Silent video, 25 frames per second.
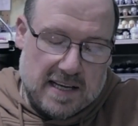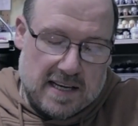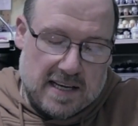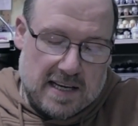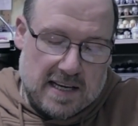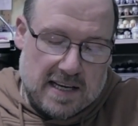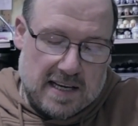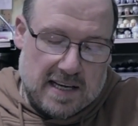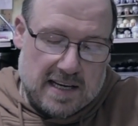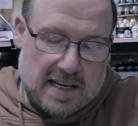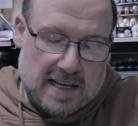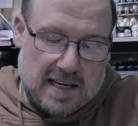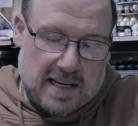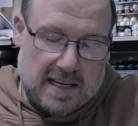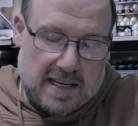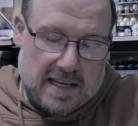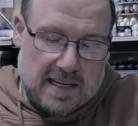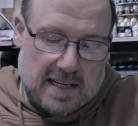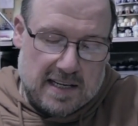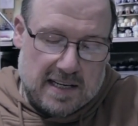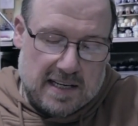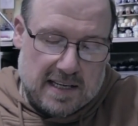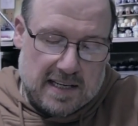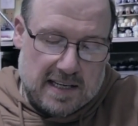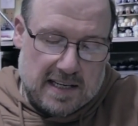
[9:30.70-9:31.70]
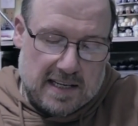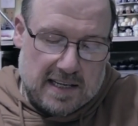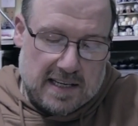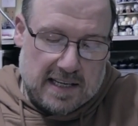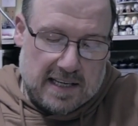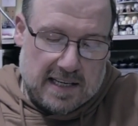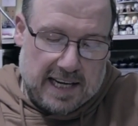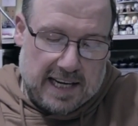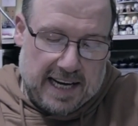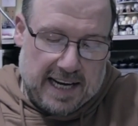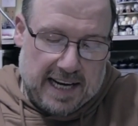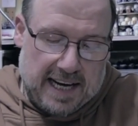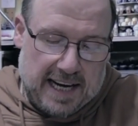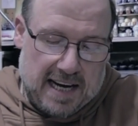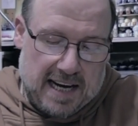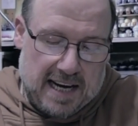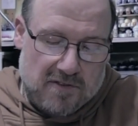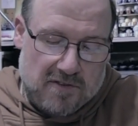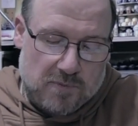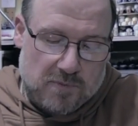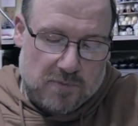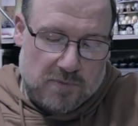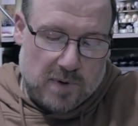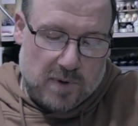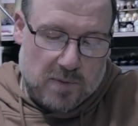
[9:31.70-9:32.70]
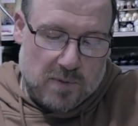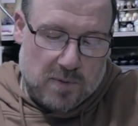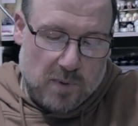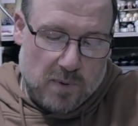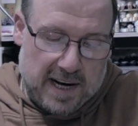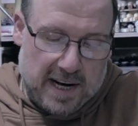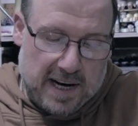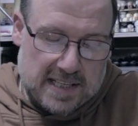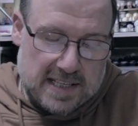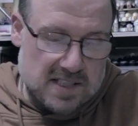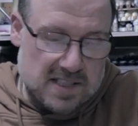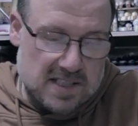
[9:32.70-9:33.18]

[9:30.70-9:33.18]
Uh, if we wait